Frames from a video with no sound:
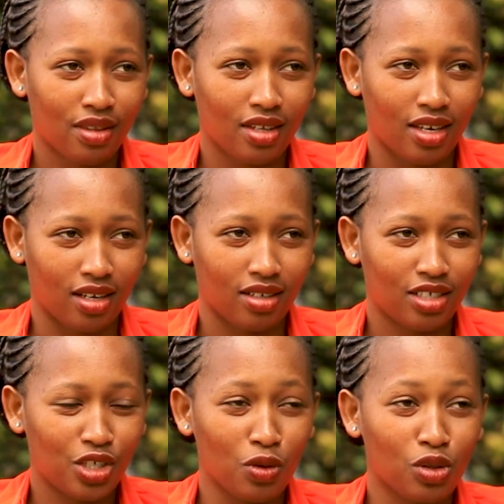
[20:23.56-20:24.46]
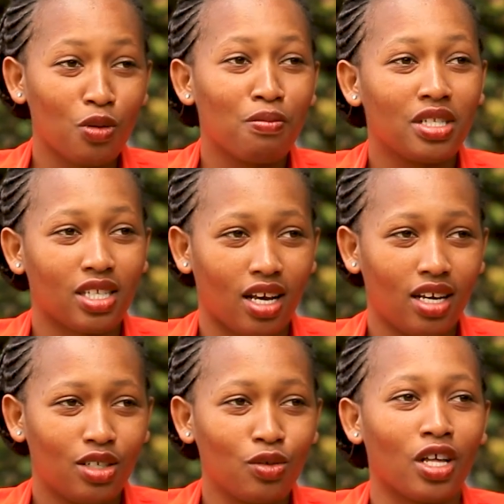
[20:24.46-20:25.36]
Yeah. She was so bitter
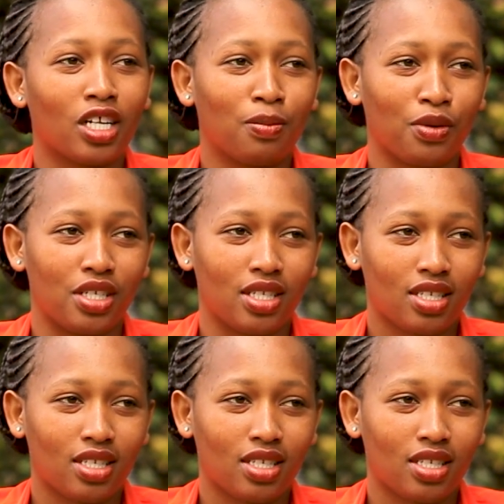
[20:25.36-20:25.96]
to that point.